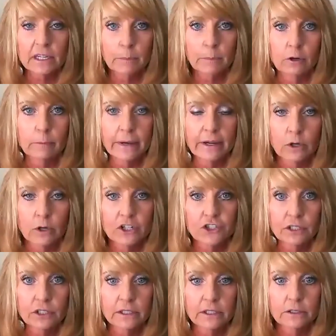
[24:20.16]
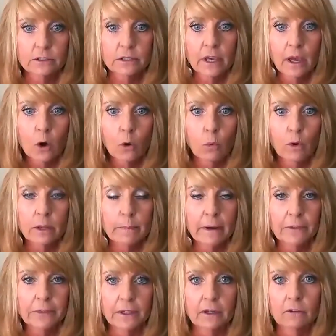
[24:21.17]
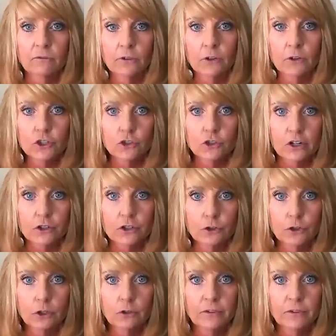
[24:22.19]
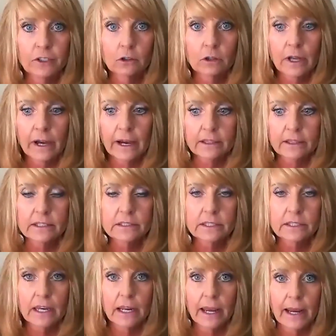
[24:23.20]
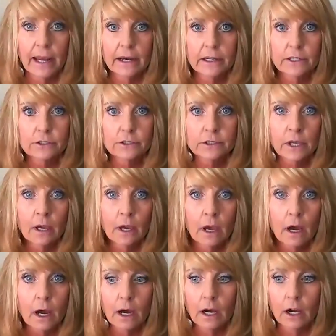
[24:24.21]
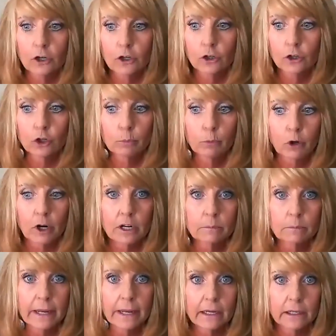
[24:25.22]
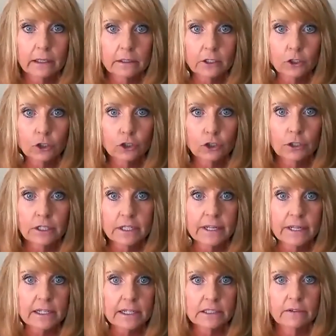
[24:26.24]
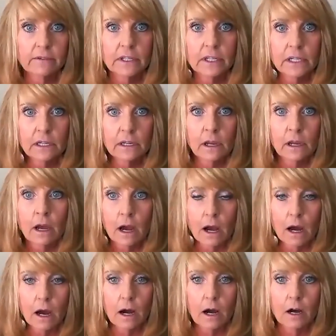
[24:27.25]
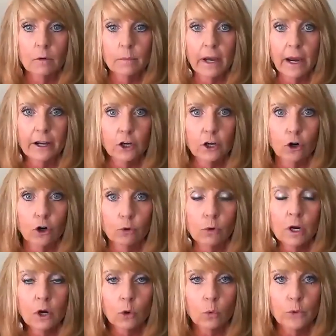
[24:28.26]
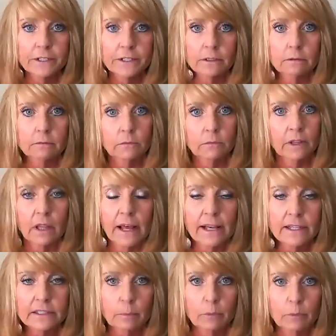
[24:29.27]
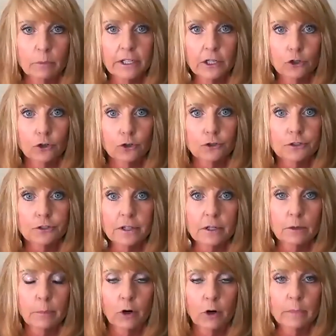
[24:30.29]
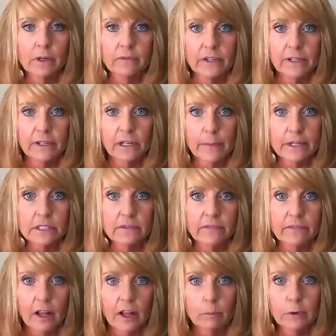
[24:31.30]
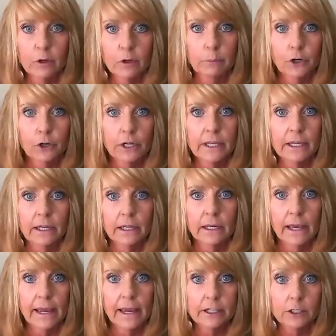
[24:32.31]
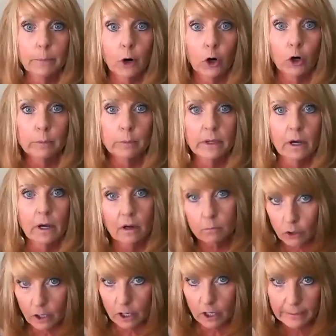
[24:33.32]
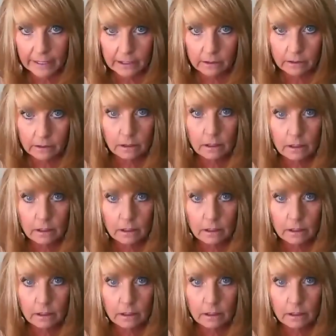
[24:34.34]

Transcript: part of my question is, what about the infrastructure? Do you feel like the state has good broadband and good connectivity? I know in the last couple of years, the Department of Economic Development put in a Department of Broadband